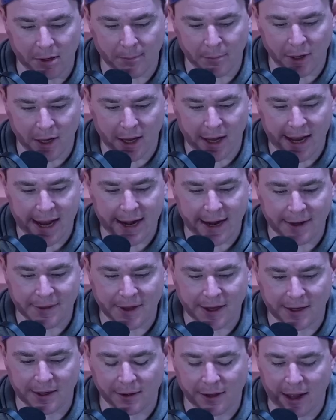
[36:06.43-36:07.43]
blah. And I
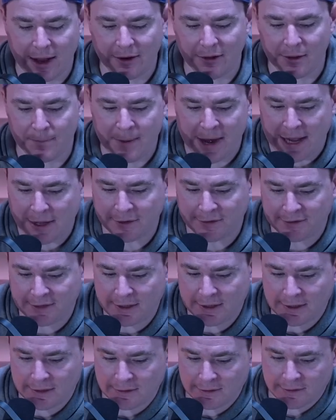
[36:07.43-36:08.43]
think a lot of the
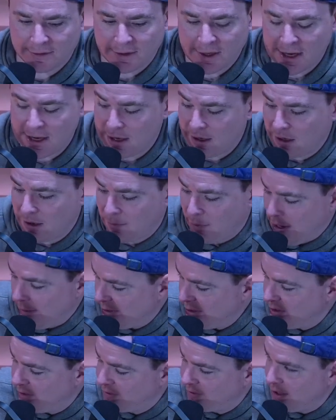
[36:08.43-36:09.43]
Palestinians are
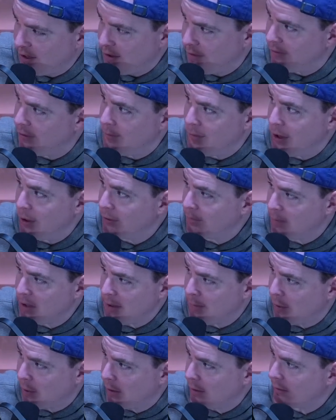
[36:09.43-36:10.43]
probably descended from those
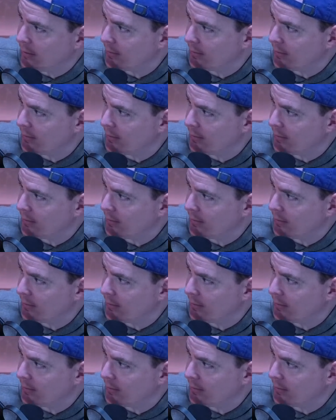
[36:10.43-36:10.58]
people.